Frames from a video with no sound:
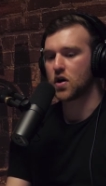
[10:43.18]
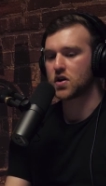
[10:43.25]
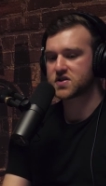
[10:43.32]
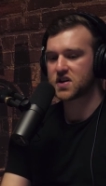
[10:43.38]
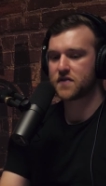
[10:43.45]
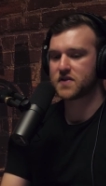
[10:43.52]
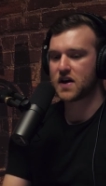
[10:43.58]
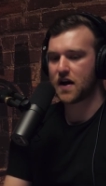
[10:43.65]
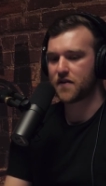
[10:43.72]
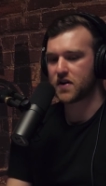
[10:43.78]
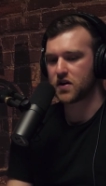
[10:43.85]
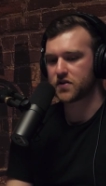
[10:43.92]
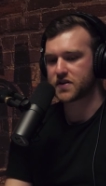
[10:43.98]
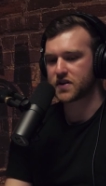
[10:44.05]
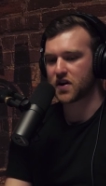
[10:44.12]
You also have to have a
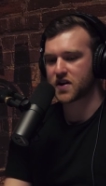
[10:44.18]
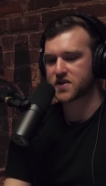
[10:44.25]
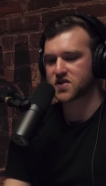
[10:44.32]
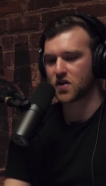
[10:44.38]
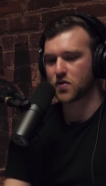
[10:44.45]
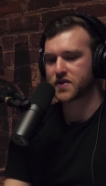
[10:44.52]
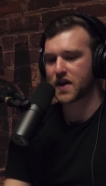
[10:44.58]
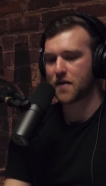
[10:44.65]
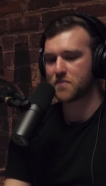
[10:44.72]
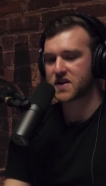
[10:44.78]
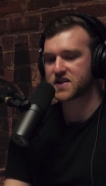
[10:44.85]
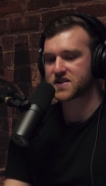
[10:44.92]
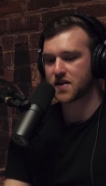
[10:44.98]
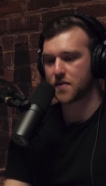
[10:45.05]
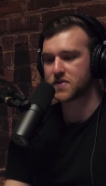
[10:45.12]
healthy grain of salt with that,
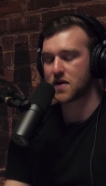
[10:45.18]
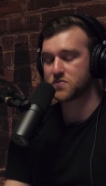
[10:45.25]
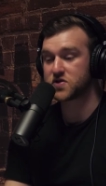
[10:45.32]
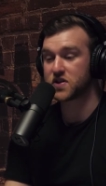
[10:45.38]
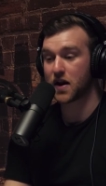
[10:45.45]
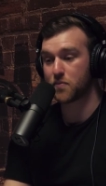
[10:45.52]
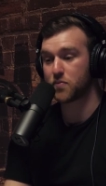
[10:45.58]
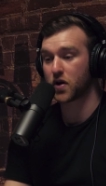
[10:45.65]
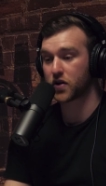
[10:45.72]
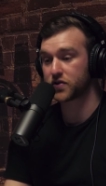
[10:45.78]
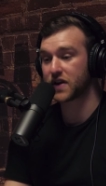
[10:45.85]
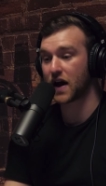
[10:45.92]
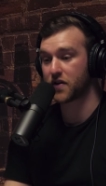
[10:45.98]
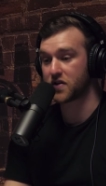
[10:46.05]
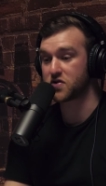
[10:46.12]
because sometimes you got to buckle
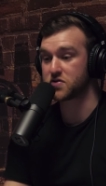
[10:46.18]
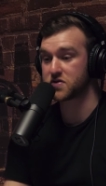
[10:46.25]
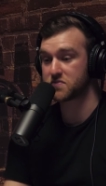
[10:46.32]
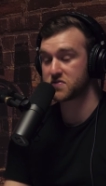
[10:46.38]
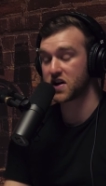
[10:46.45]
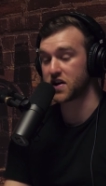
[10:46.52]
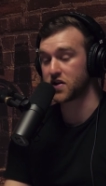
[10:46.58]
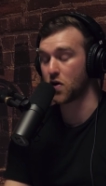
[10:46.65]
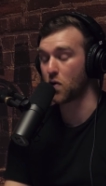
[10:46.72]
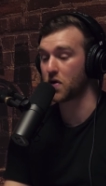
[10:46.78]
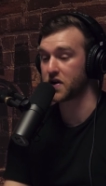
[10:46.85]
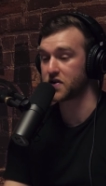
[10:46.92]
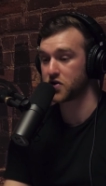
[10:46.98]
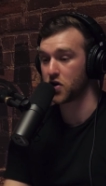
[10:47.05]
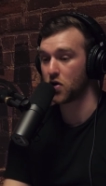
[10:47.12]
down and do some shit you don't
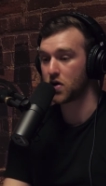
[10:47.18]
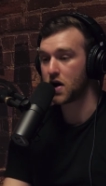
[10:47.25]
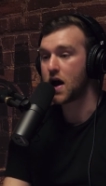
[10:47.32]
want to do.